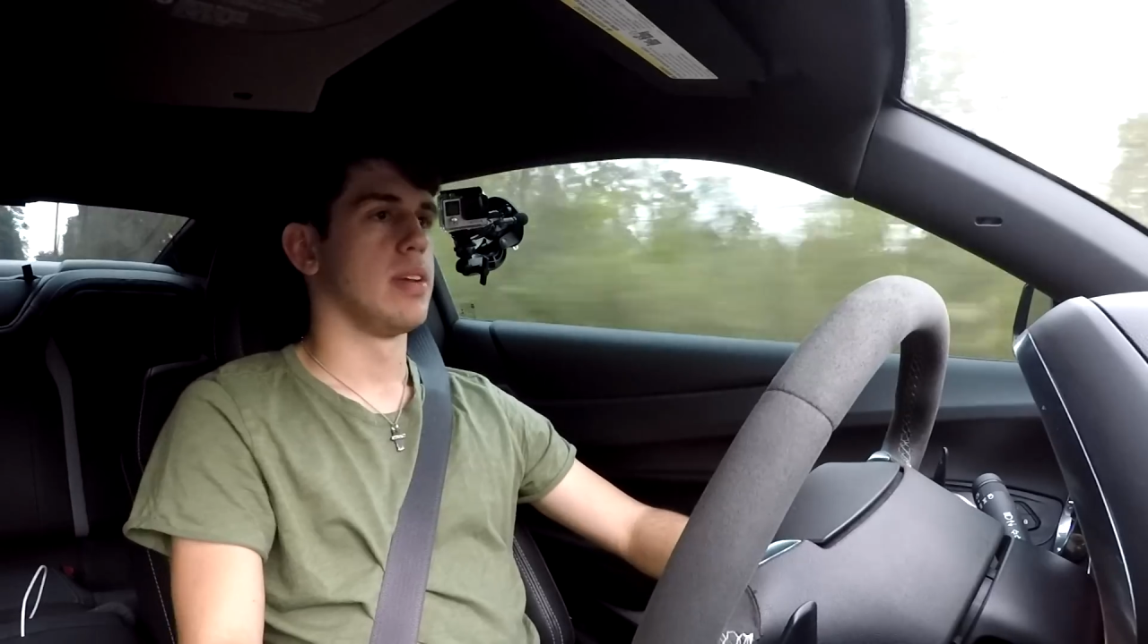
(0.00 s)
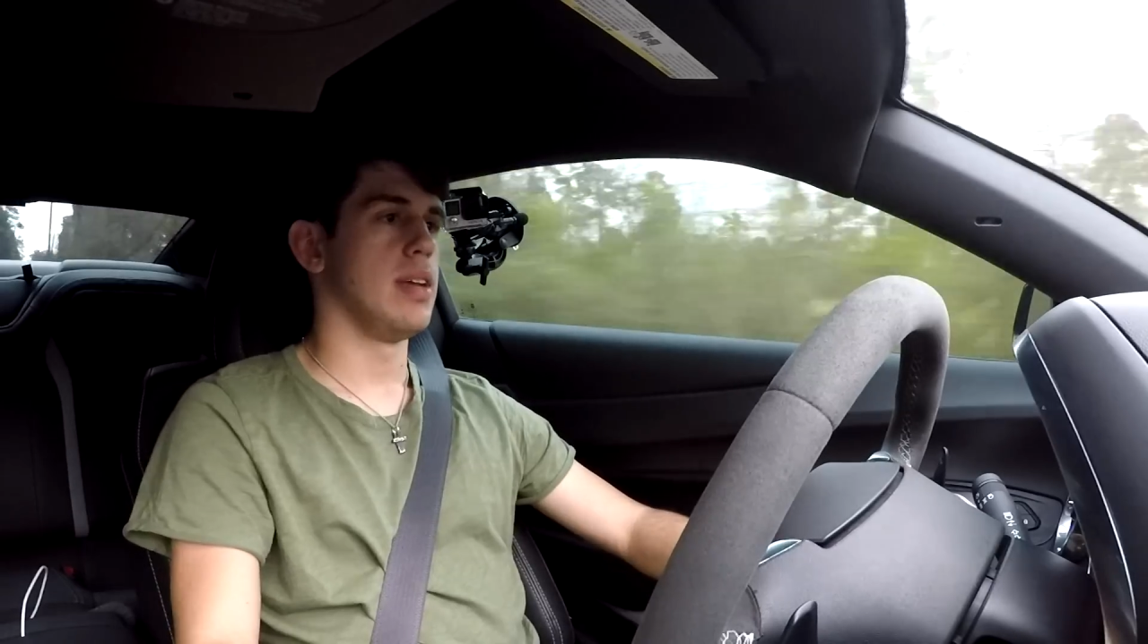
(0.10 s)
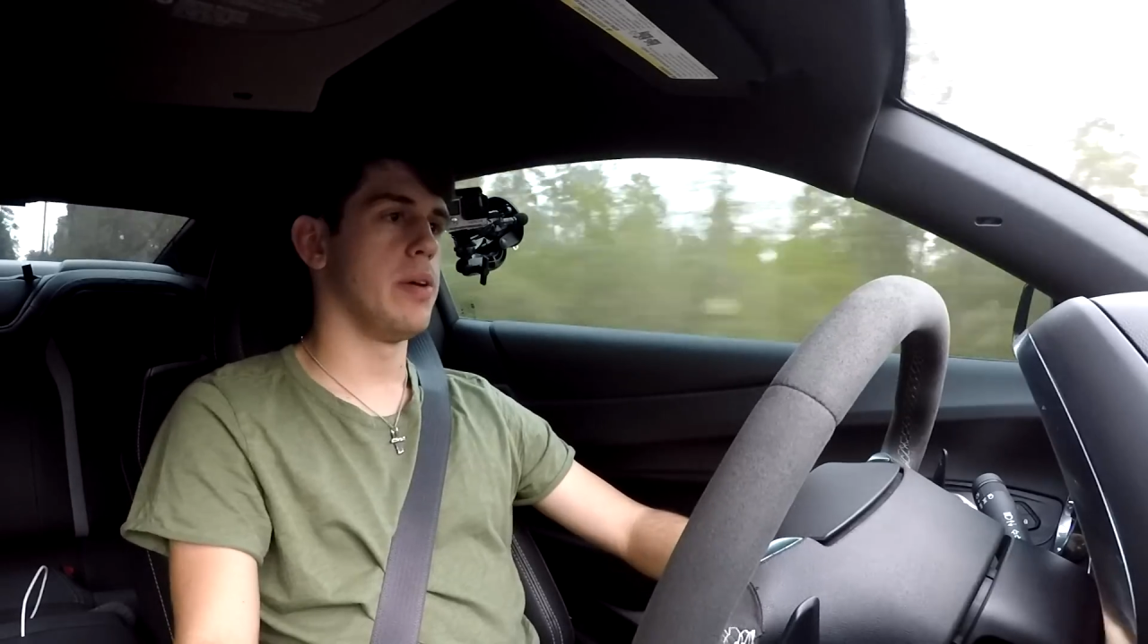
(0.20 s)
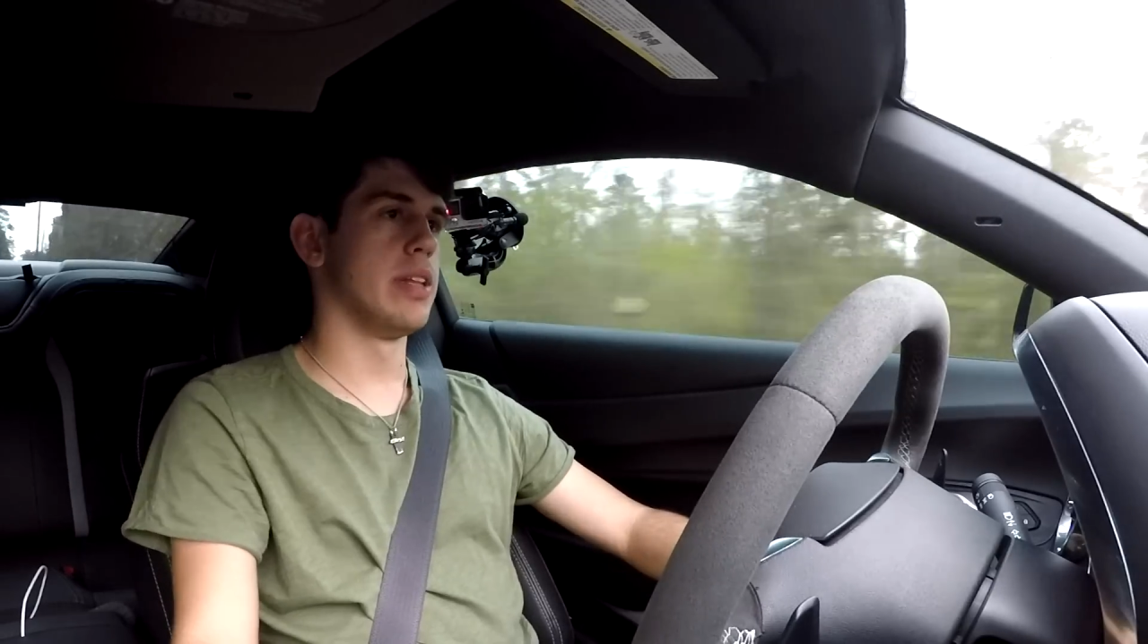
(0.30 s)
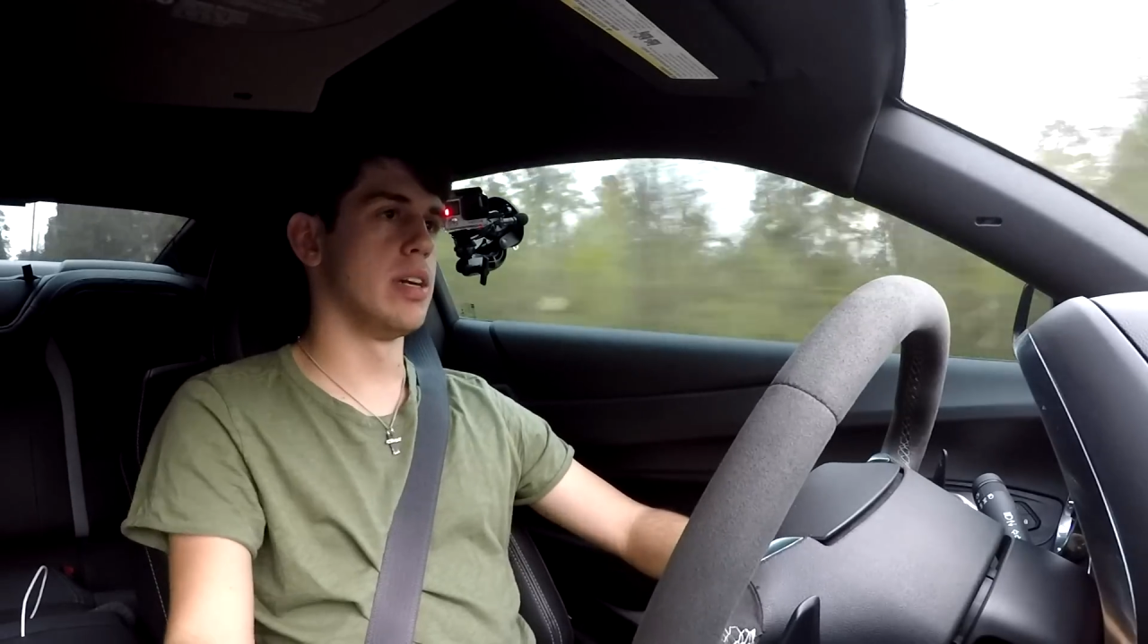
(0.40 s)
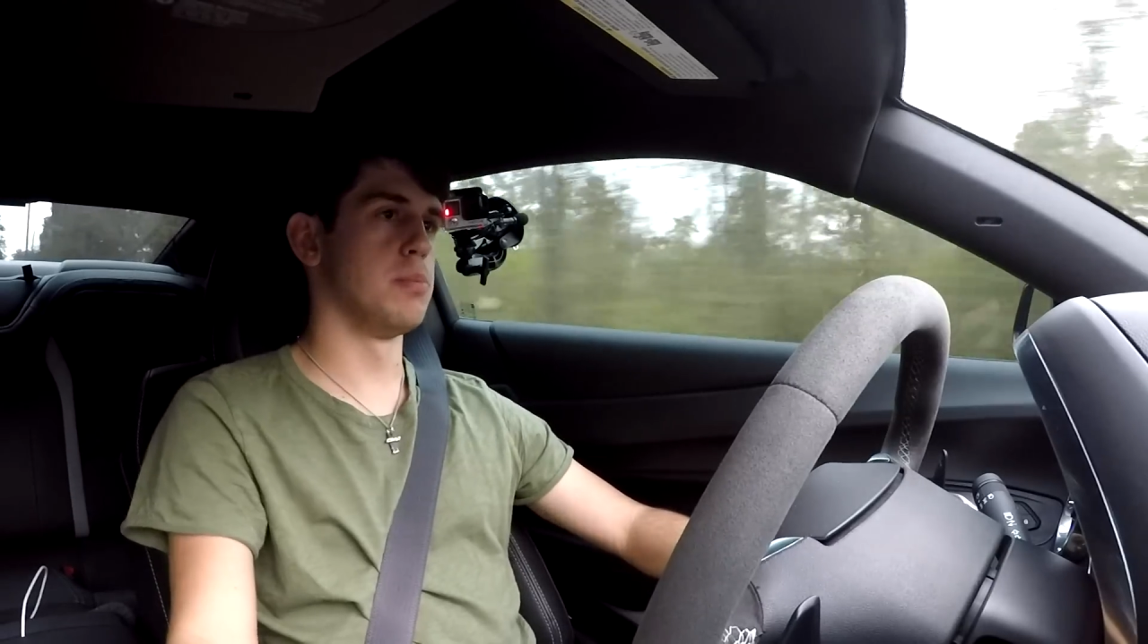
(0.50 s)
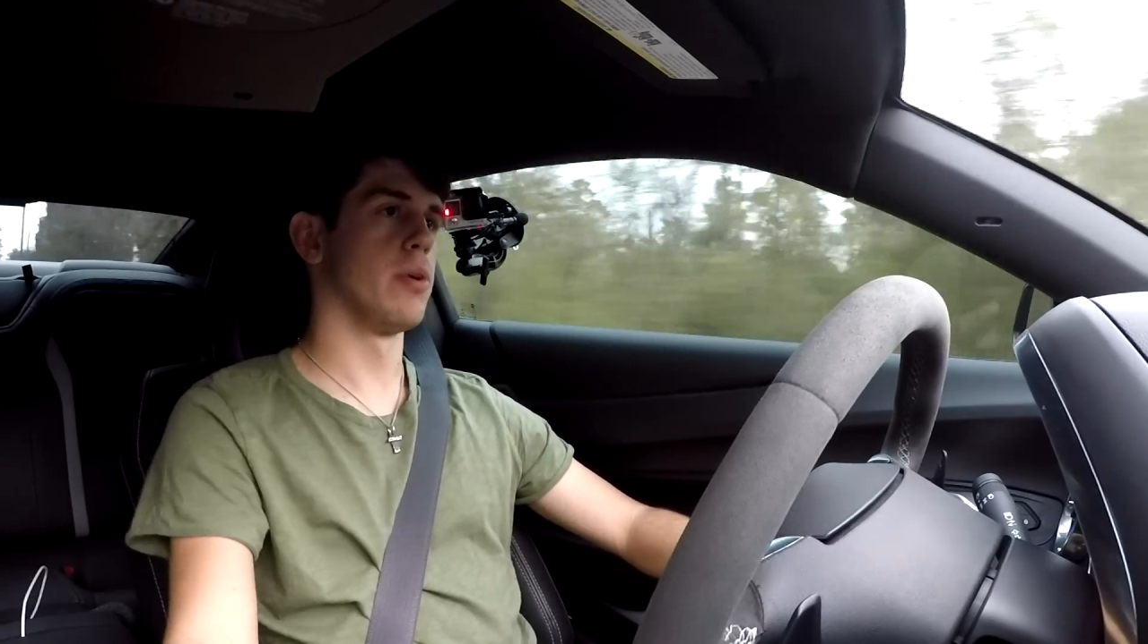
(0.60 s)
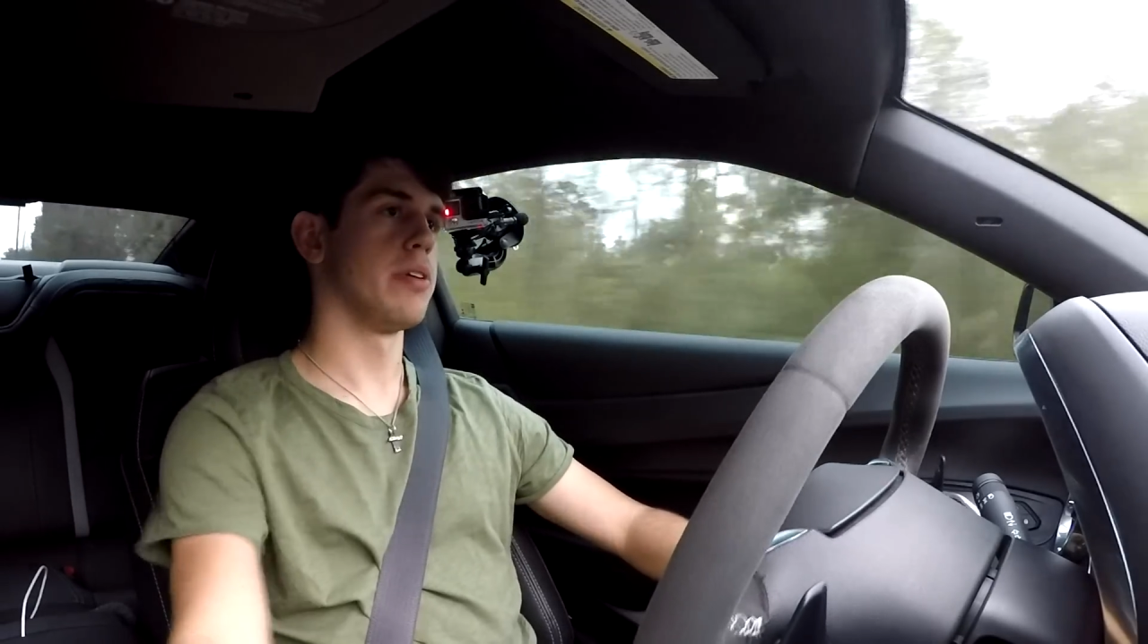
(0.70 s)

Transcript: Now, a little more